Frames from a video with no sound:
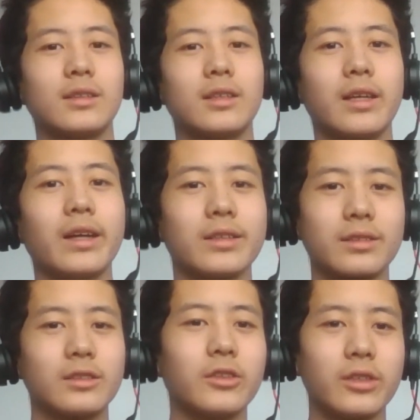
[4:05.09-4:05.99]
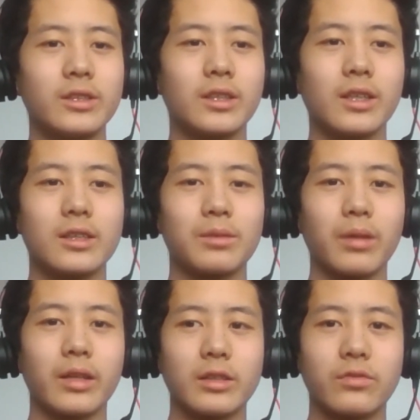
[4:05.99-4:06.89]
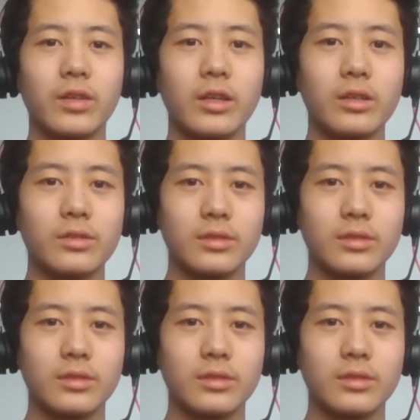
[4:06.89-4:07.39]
Yeah, you can see this in my next video.